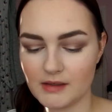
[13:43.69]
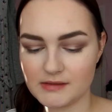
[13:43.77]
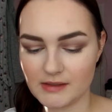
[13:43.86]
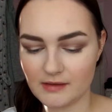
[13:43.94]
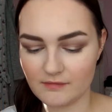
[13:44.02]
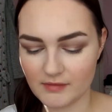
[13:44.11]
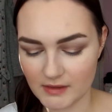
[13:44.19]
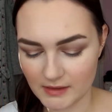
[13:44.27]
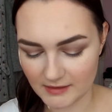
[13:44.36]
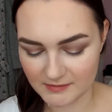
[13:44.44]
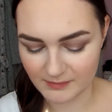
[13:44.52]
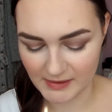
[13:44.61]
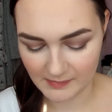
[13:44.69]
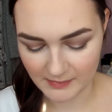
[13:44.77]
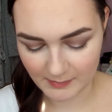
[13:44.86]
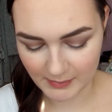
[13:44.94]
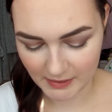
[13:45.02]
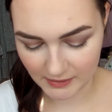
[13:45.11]
It's like a really nice
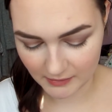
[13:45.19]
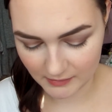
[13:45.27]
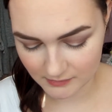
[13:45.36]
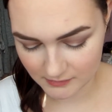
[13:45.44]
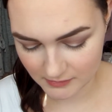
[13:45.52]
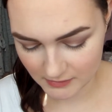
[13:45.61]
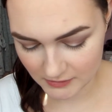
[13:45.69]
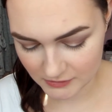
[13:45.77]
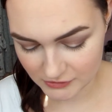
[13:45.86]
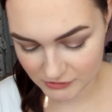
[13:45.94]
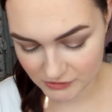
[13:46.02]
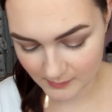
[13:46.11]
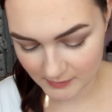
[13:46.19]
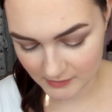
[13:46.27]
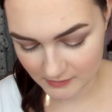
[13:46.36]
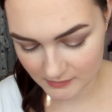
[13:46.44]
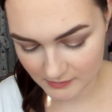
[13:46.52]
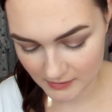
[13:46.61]
baby pink
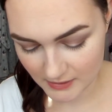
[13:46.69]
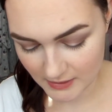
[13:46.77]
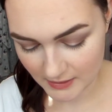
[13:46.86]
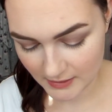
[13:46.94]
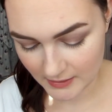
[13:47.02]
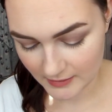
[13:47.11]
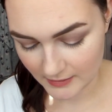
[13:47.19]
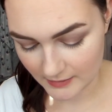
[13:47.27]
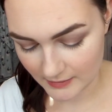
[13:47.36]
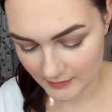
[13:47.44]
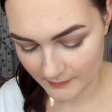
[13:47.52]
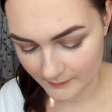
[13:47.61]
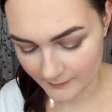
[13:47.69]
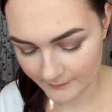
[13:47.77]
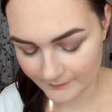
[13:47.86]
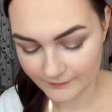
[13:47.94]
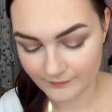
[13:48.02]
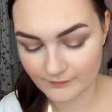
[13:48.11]
shimmer. Um,
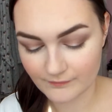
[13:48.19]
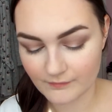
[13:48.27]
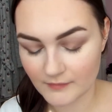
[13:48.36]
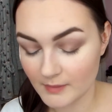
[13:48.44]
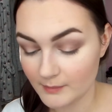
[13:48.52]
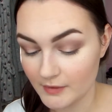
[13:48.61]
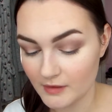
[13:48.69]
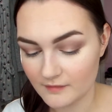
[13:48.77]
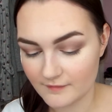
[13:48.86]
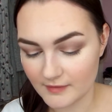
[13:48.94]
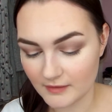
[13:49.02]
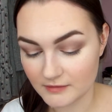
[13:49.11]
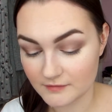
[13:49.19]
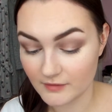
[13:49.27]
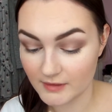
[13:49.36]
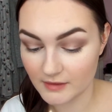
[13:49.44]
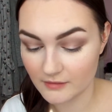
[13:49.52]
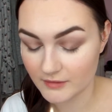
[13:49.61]
perfect for
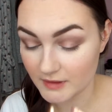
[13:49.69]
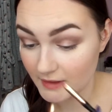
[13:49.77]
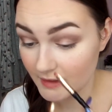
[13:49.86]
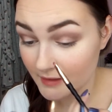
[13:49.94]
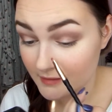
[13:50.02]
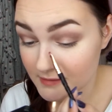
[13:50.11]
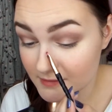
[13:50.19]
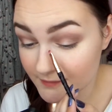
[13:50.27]
inner corner highlight.